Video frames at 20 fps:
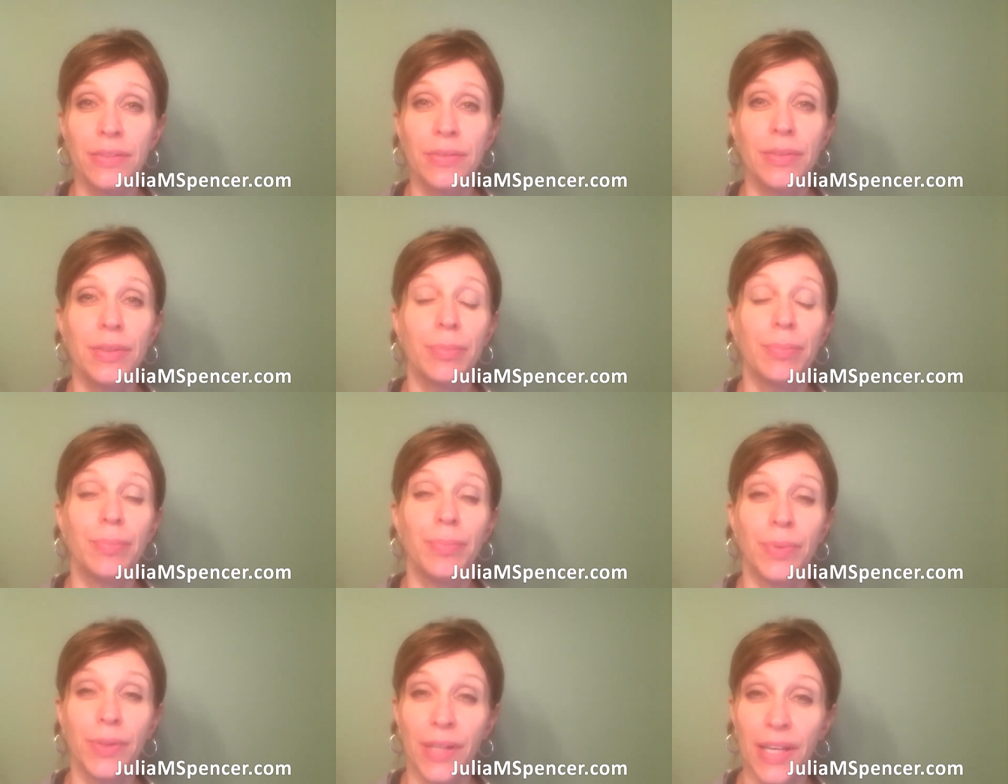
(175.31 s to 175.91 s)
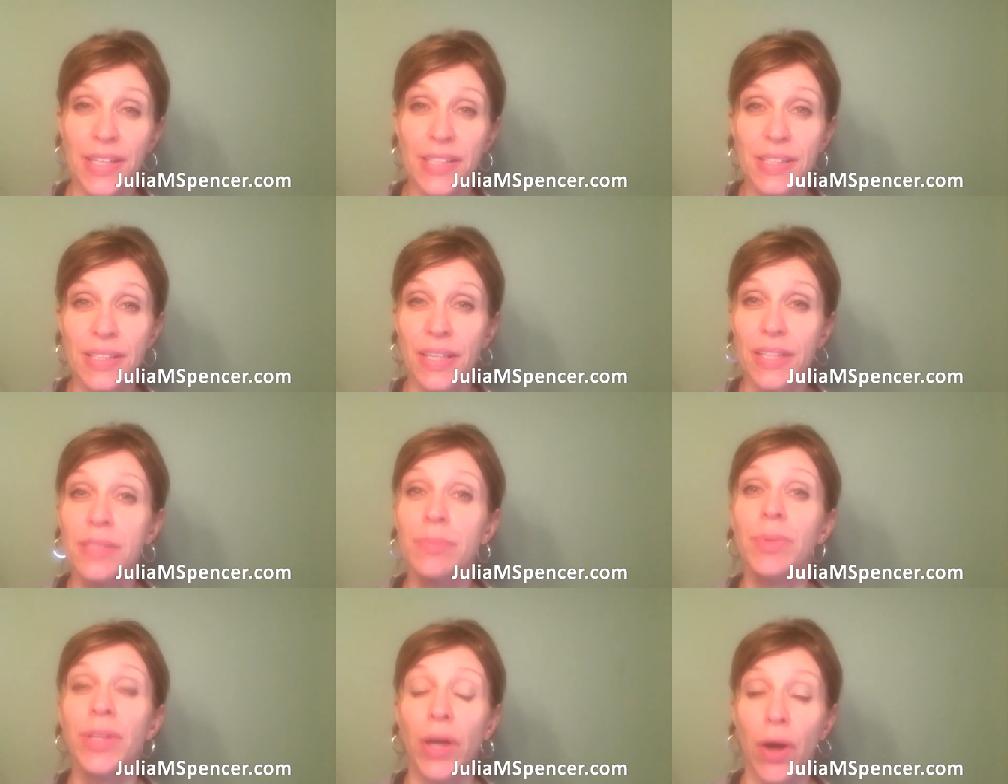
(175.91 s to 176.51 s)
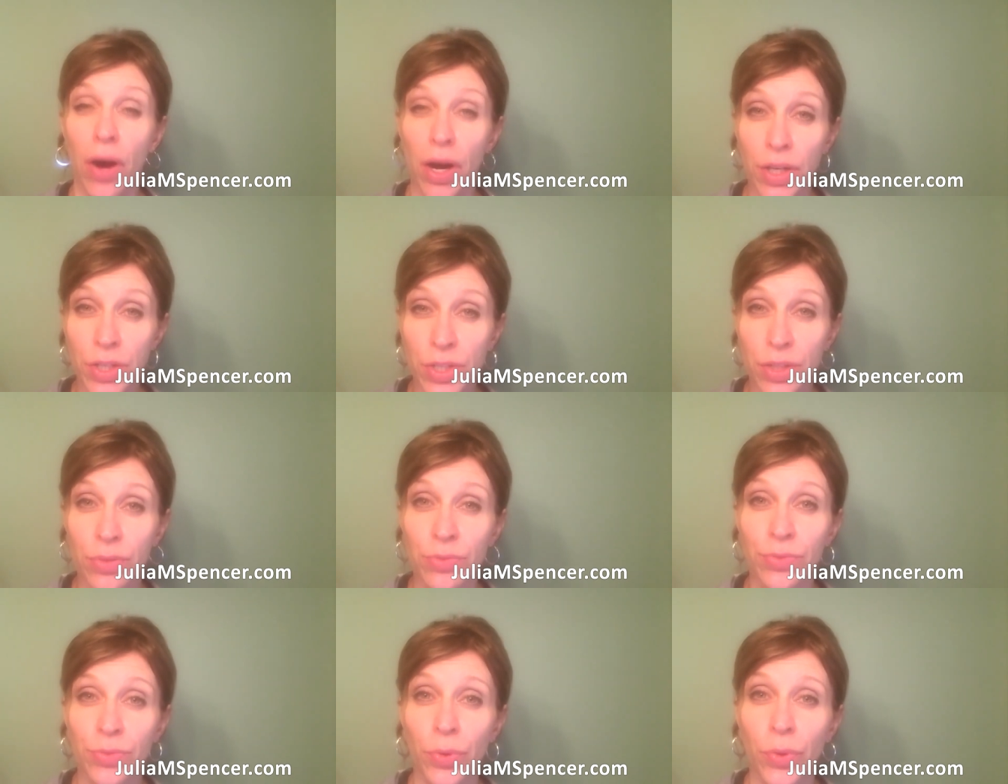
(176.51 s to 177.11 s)
the place has been
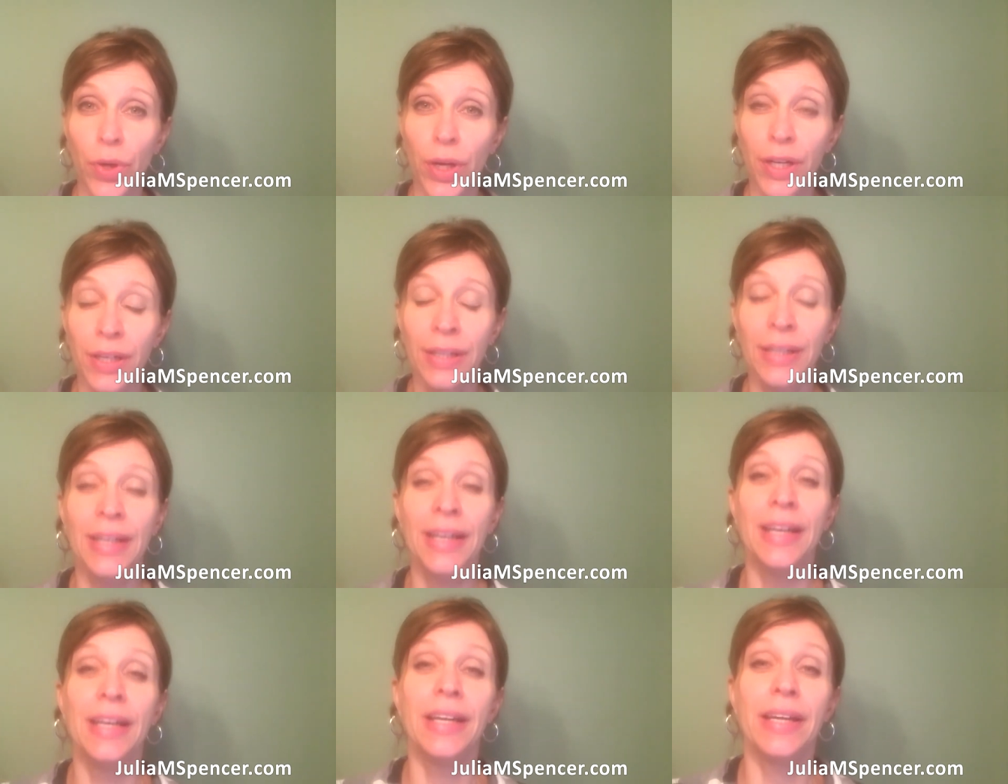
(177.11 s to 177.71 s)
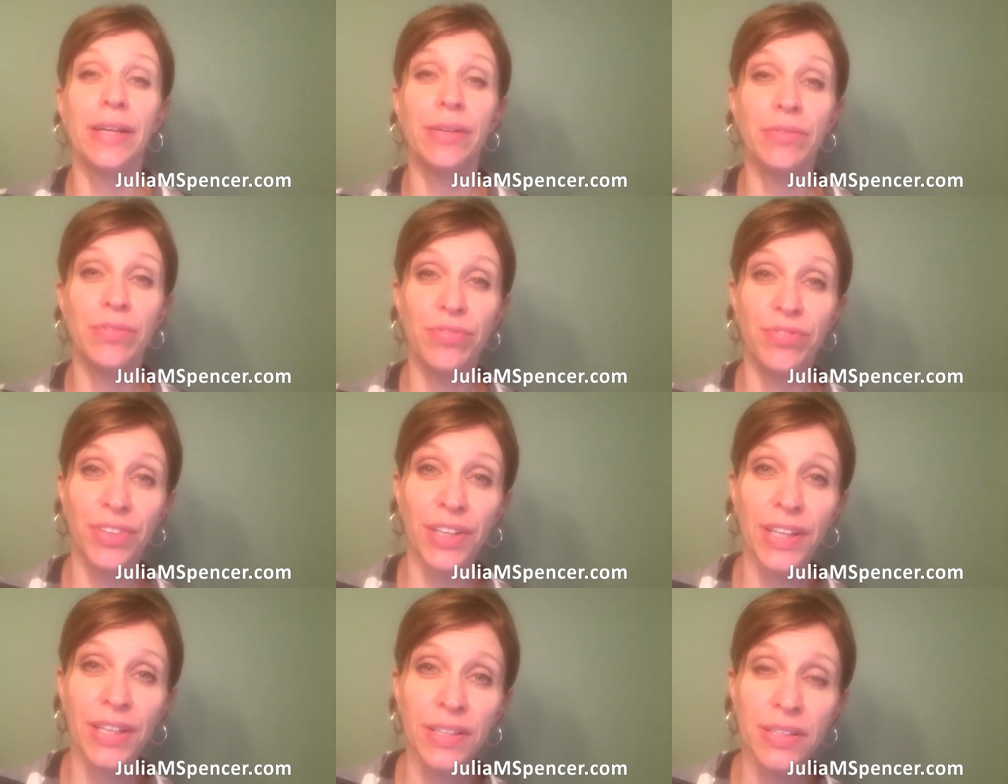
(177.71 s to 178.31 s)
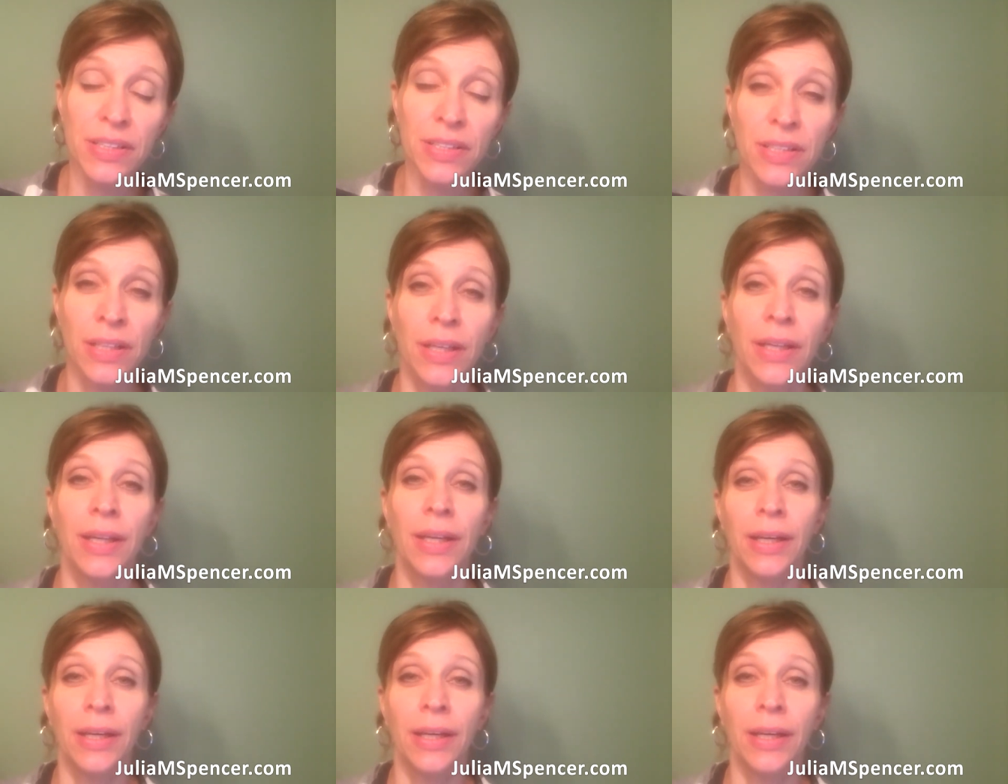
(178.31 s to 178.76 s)
auctioned for and fees